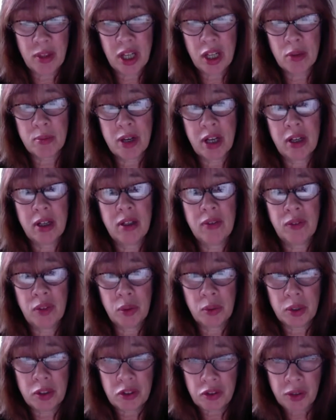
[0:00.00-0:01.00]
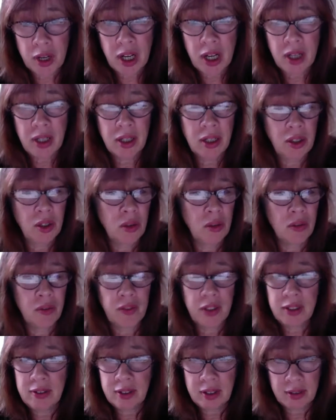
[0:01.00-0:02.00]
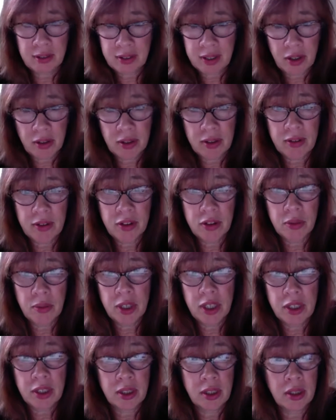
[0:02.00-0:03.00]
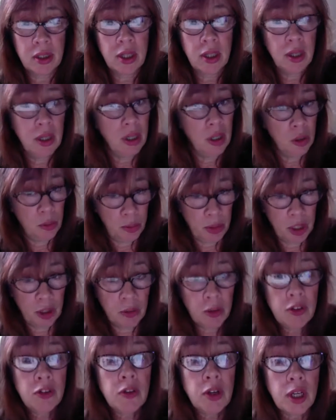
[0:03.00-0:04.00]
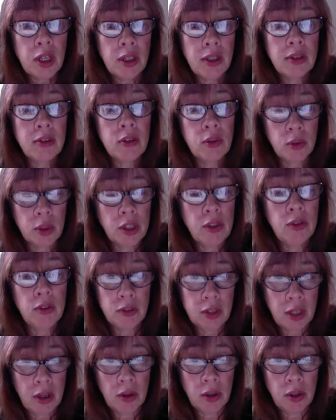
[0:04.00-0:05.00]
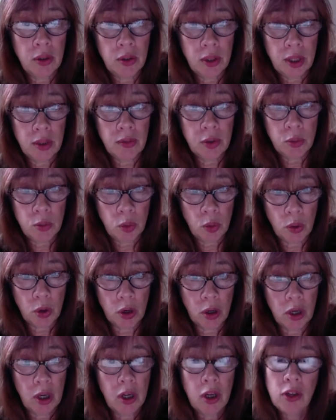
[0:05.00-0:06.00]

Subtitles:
Think about it. If you're restrained and you're facing a scary situation, being restrained is going to scare you even more.